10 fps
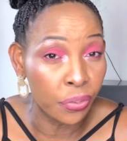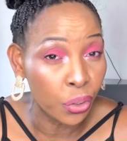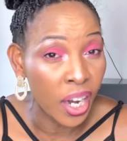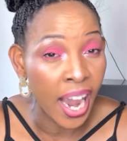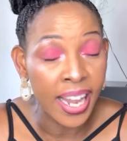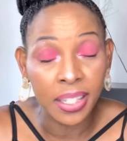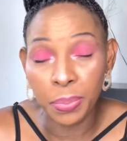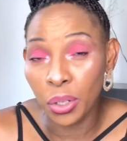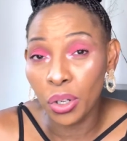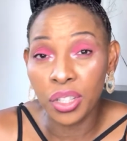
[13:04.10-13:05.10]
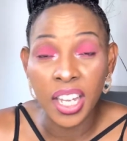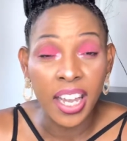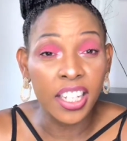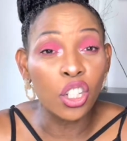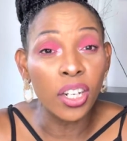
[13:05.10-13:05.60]
you guys, because
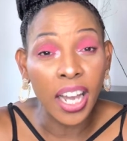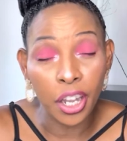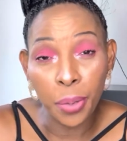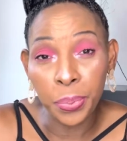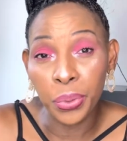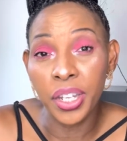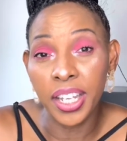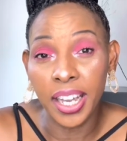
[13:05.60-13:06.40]
it's gonna help you here.